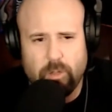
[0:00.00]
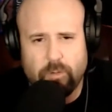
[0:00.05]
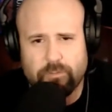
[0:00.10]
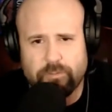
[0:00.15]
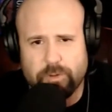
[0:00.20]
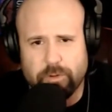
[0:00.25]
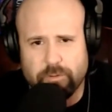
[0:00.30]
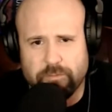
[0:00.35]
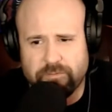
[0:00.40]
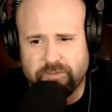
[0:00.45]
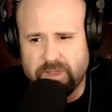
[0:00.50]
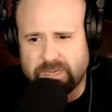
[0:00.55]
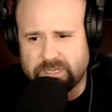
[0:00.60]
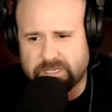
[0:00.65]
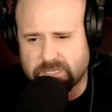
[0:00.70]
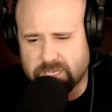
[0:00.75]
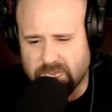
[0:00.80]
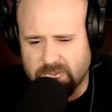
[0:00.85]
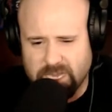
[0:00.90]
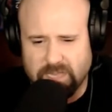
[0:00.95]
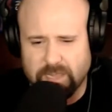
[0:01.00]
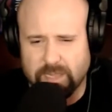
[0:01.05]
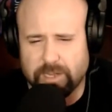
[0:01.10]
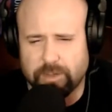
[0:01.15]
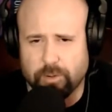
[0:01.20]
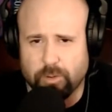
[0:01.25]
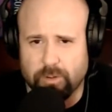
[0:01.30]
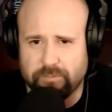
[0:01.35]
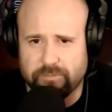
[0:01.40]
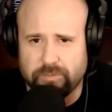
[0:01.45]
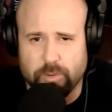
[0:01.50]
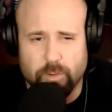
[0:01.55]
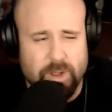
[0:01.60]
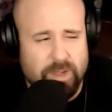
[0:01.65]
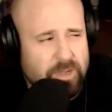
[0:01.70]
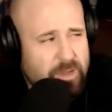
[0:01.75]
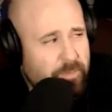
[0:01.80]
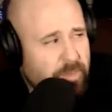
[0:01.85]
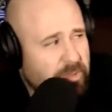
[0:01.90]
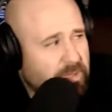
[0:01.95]
over your face like glitter if you
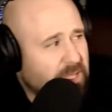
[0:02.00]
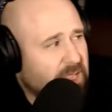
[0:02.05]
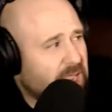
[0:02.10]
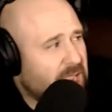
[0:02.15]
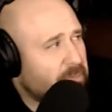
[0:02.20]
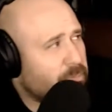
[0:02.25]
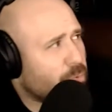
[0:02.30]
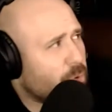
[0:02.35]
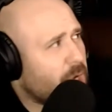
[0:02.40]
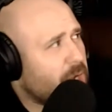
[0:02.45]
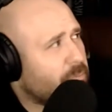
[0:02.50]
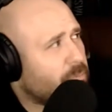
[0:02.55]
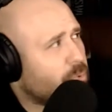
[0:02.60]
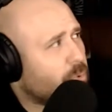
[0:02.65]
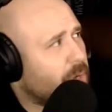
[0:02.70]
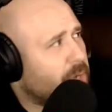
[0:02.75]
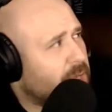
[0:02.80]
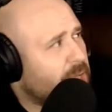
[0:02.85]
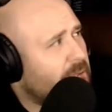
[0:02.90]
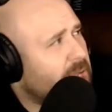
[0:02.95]
end up at the Gay Pride Parade.